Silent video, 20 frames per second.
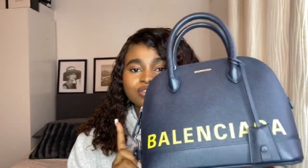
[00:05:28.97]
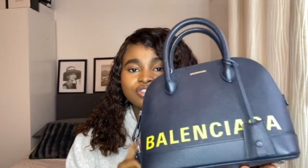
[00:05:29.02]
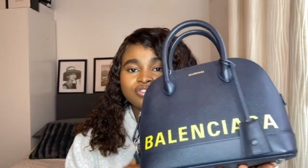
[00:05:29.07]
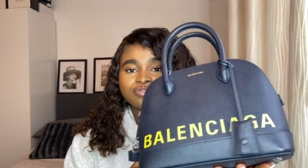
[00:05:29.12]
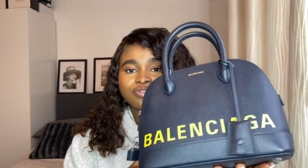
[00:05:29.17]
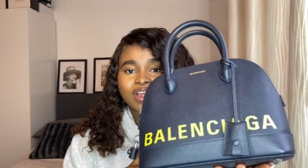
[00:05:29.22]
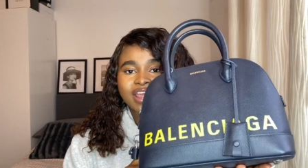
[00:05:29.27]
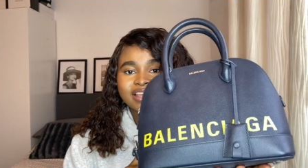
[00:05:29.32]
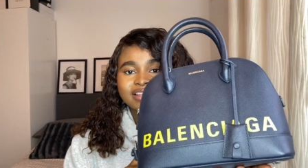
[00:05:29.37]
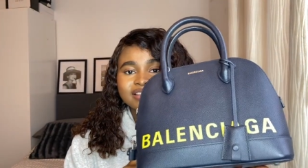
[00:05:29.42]

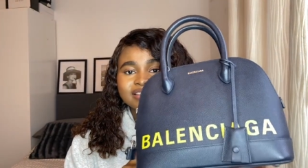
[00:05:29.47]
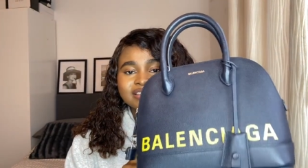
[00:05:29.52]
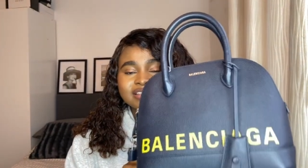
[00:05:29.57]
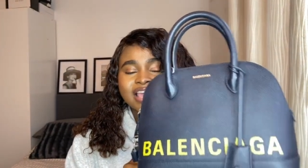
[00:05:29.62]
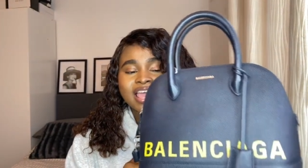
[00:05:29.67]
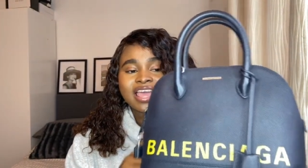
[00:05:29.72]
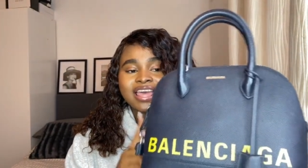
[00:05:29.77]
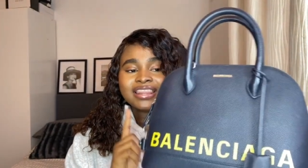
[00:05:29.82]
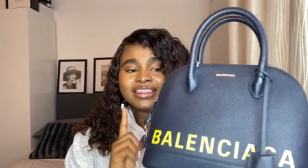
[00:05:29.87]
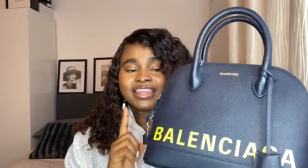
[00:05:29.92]
trend
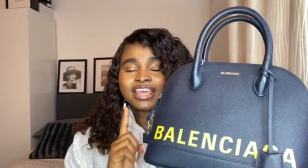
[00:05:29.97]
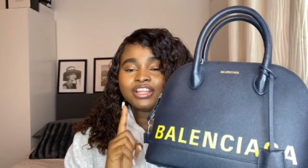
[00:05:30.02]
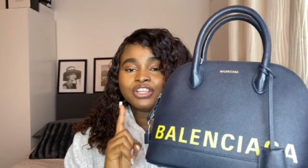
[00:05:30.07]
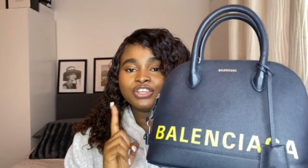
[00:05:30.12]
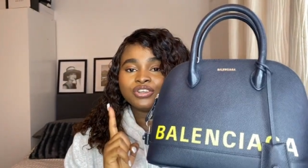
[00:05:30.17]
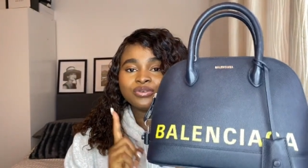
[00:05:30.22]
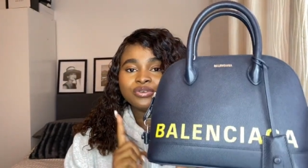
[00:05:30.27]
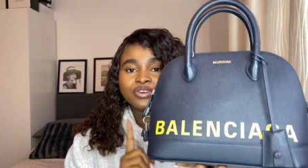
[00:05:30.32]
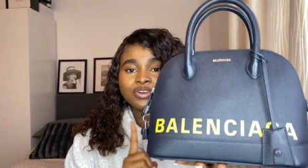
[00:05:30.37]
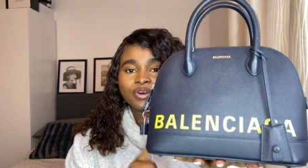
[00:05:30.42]
then
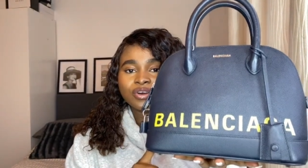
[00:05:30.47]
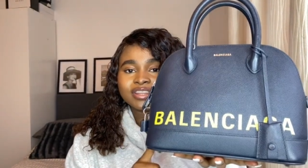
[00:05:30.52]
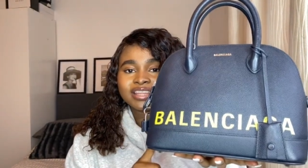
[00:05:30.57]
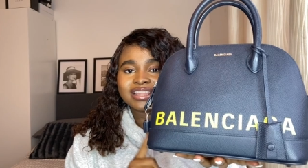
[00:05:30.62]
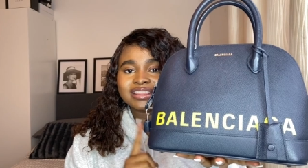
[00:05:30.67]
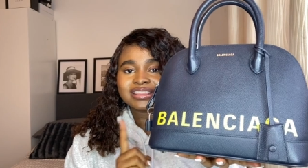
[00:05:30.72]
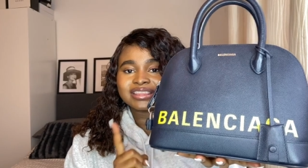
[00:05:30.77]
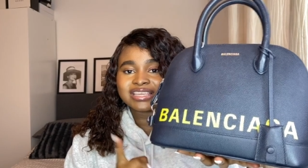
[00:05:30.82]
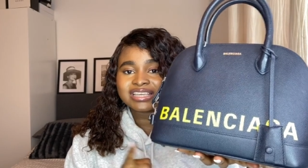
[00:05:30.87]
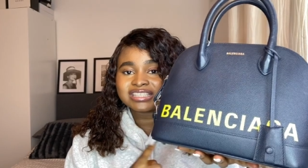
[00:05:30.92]
you know
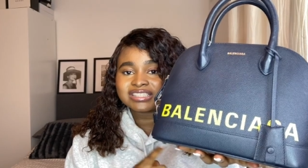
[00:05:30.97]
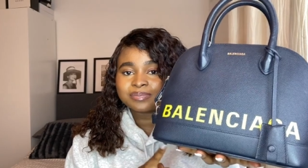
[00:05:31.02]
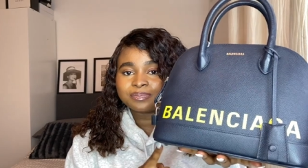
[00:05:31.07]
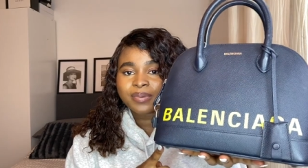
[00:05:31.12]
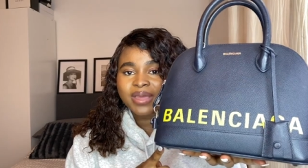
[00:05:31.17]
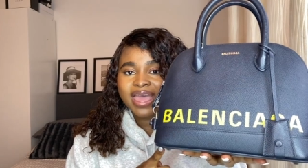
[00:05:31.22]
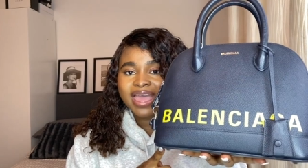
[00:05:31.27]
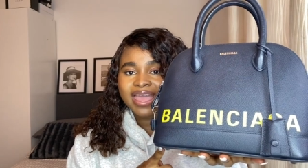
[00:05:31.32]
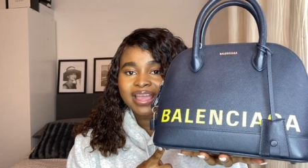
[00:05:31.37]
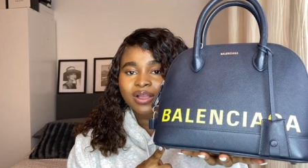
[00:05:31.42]
that this
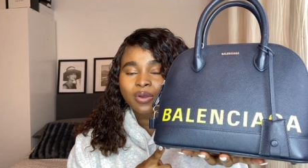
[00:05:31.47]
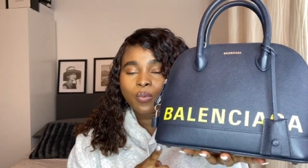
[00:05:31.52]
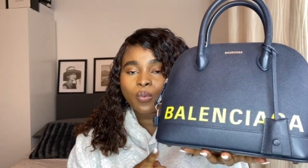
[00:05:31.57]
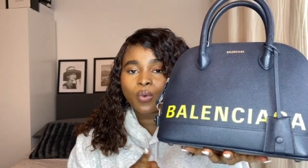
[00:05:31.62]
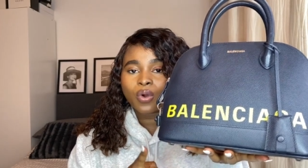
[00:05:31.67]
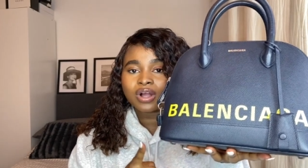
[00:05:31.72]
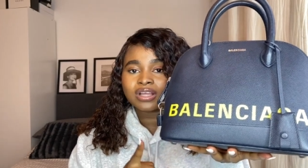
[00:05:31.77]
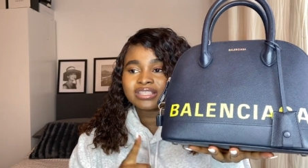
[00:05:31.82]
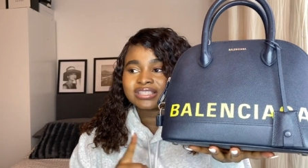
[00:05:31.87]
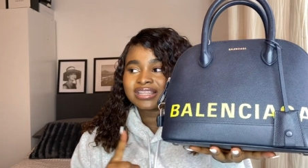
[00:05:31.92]
bag
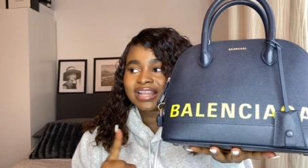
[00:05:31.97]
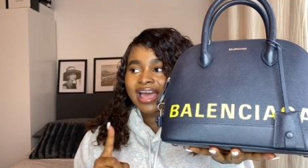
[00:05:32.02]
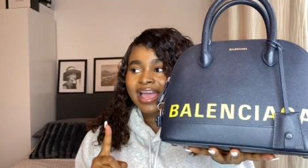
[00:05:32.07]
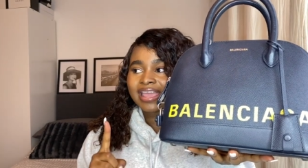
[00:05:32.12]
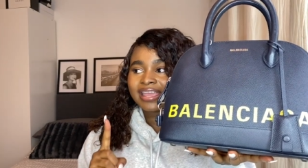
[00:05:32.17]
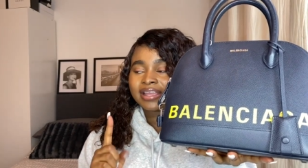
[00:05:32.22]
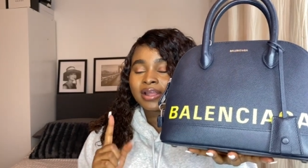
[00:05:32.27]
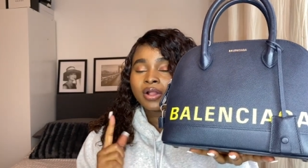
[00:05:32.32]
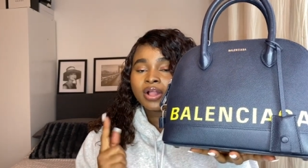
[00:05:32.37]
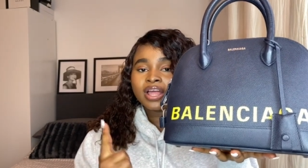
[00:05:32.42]
was
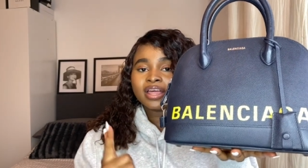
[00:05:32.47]
like